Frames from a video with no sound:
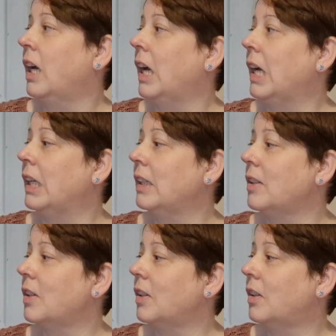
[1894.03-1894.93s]
And
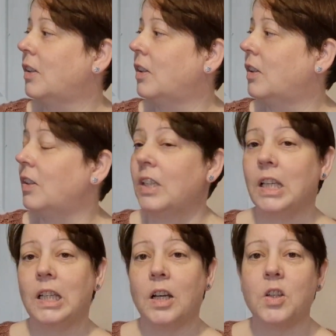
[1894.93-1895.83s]

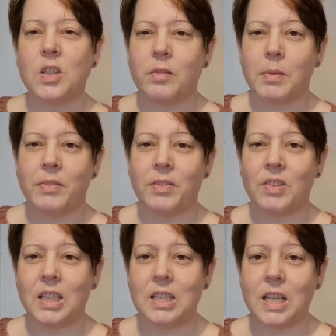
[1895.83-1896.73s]
yeah, I used to have about
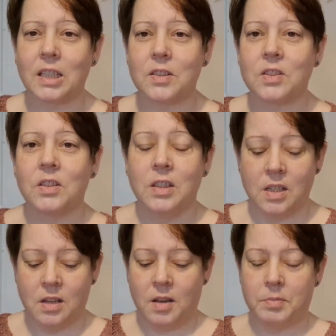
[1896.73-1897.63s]
15 tanks.
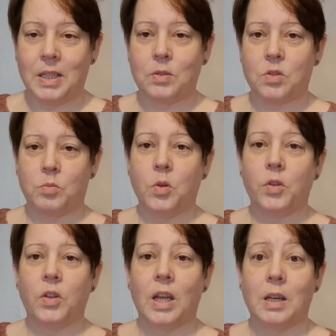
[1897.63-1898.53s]
I'm down to
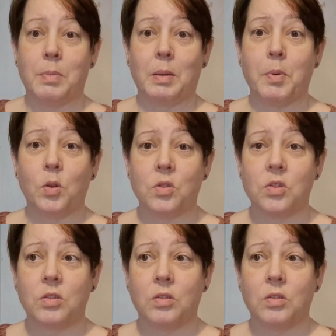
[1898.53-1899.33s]
1 and a big pond